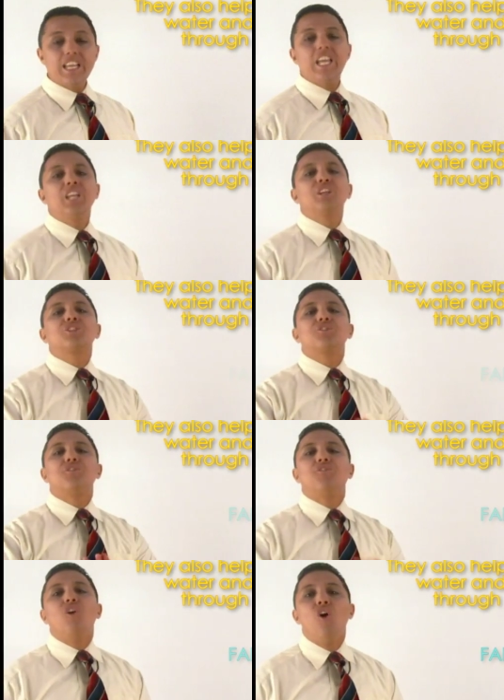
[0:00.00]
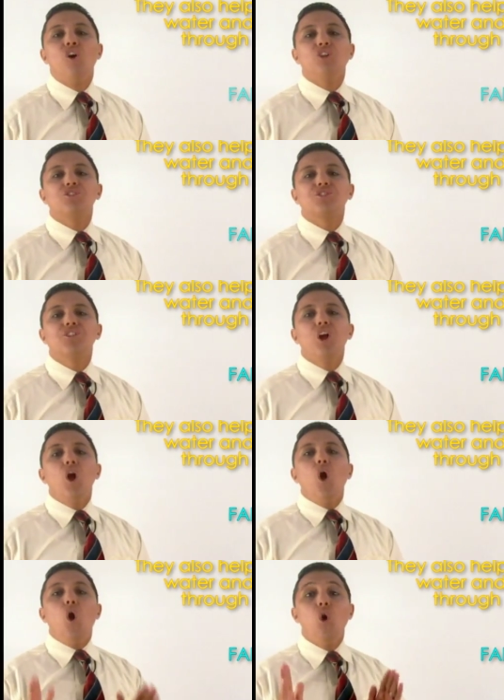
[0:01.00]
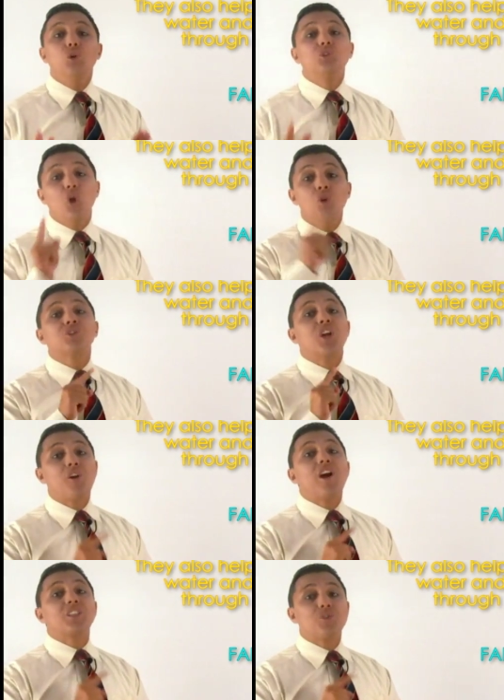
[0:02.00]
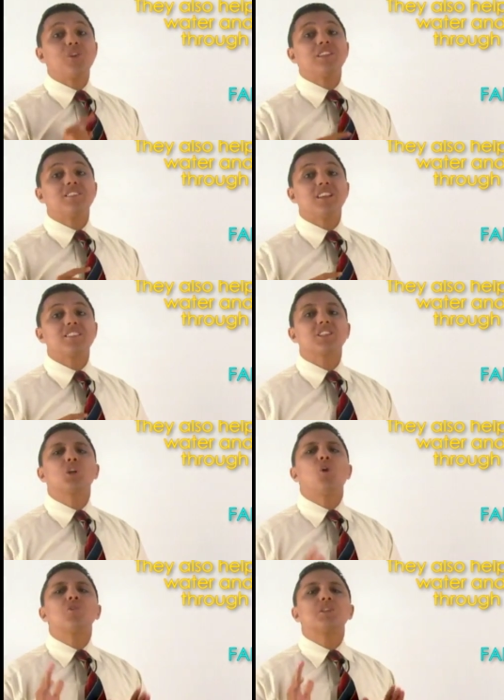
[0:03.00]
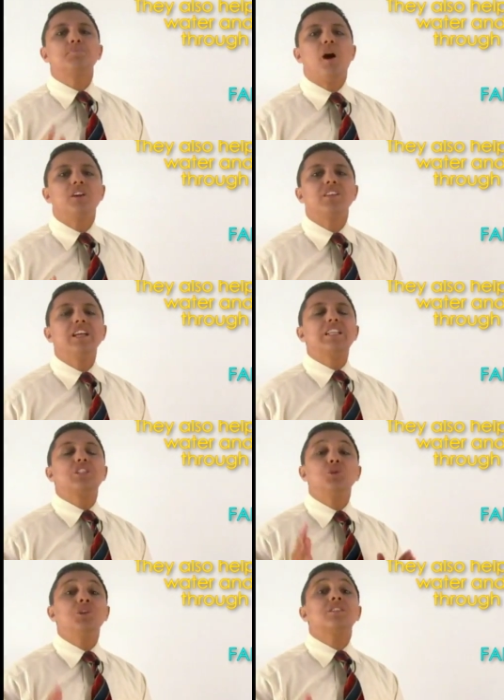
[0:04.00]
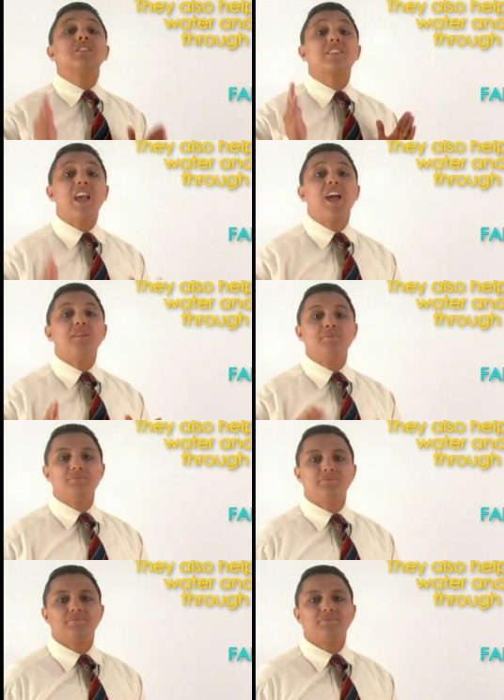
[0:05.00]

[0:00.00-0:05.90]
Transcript: It is false. All those characteristics correspond to the stem.